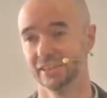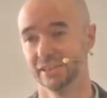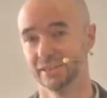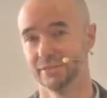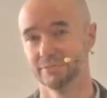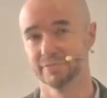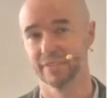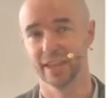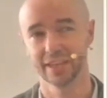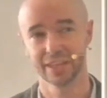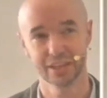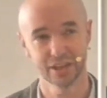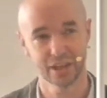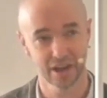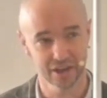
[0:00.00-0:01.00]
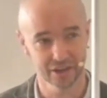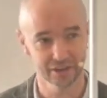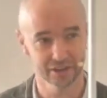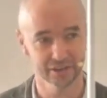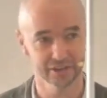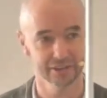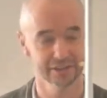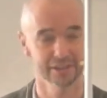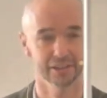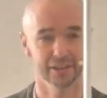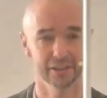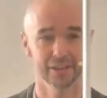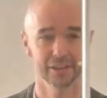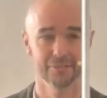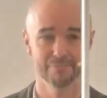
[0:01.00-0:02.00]
and he knows,
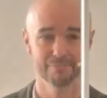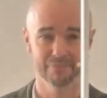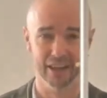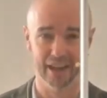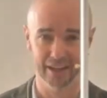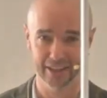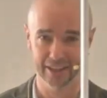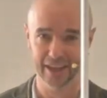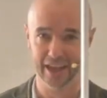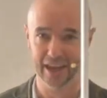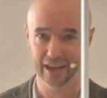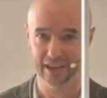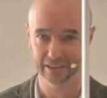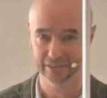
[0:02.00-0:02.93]
and he cares.